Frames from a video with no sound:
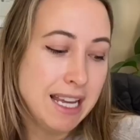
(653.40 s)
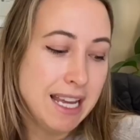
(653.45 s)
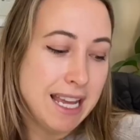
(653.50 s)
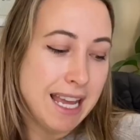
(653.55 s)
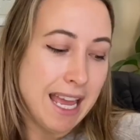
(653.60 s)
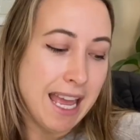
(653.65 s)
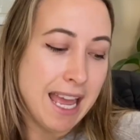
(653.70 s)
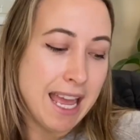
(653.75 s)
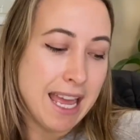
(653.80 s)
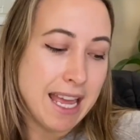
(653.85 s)

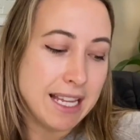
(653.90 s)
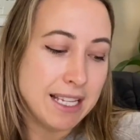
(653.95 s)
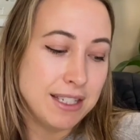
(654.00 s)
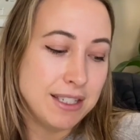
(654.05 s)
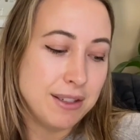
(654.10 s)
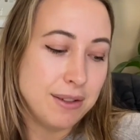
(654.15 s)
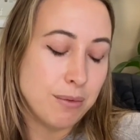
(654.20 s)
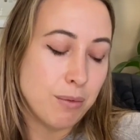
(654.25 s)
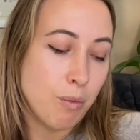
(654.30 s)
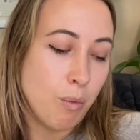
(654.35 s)

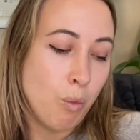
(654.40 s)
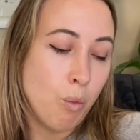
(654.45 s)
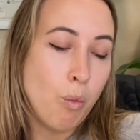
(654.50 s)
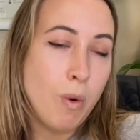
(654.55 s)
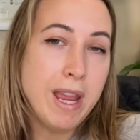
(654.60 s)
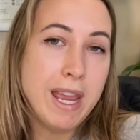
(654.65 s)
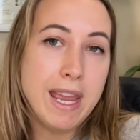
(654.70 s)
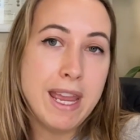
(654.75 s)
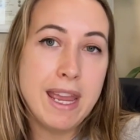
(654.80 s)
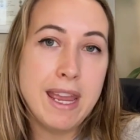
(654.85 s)
And
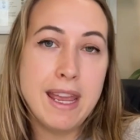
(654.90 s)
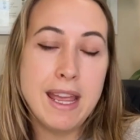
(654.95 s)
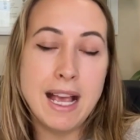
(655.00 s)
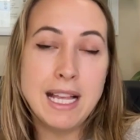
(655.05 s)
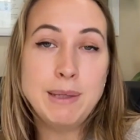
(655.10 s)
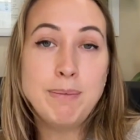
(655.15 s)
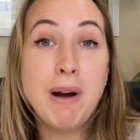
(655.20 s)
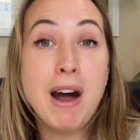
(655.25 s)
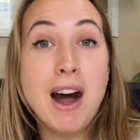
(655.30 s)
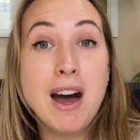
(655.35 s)
we,
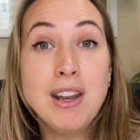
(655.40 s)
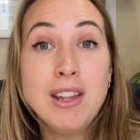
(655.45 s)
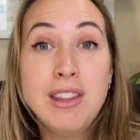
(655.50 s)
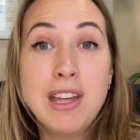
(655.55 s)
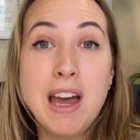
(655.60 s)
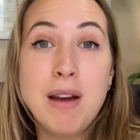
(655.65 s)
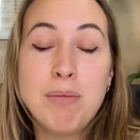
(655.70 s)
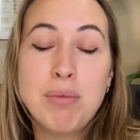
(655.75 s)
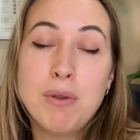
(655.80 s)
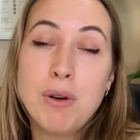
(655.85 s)
as part of
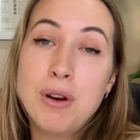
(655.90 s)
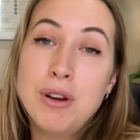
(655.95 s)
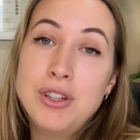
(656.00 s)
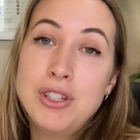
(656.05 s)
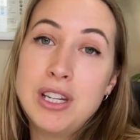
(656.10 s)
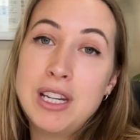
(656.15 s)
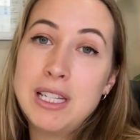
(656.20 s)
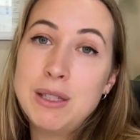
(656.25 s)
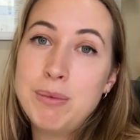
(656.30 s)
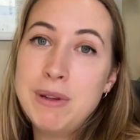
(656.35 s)
that project,